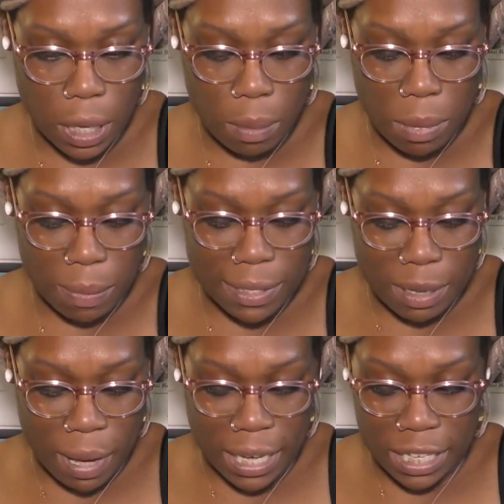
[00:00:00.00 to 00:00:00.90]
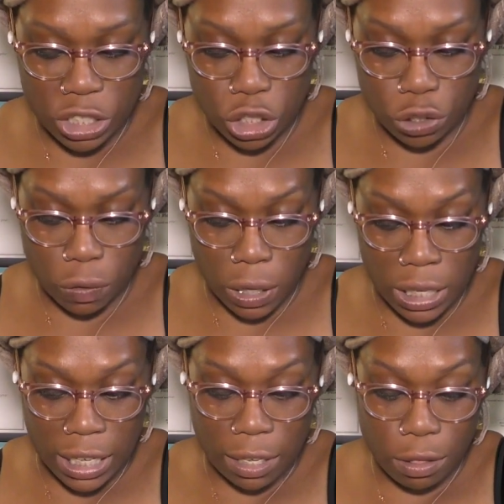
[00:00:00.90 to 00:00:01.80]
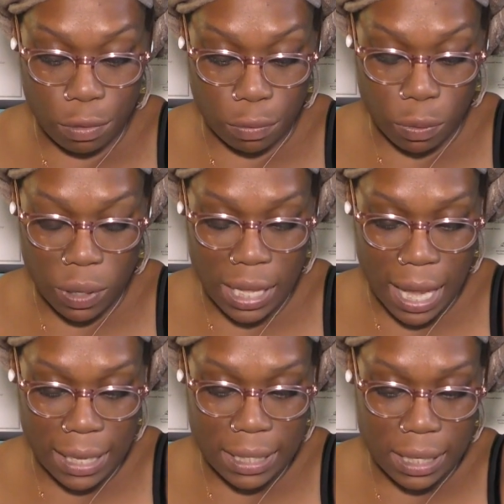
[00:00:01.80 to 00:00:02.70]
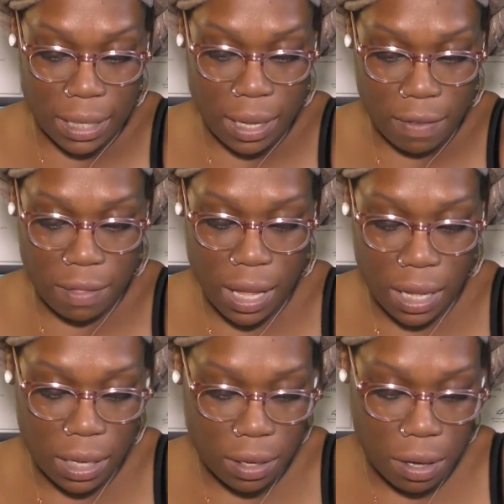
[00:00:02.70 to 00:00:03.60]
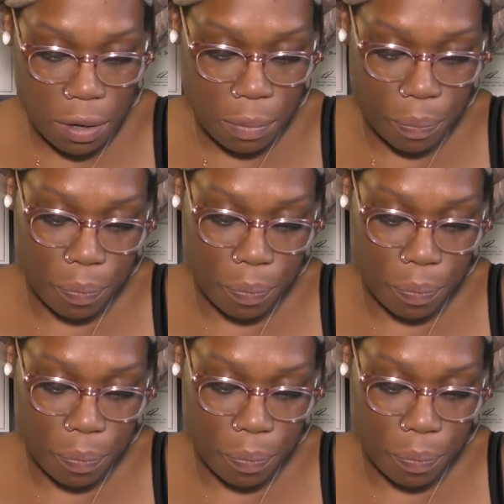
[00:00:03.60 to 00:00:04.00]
Maybe somebody is struggling through the idea of that here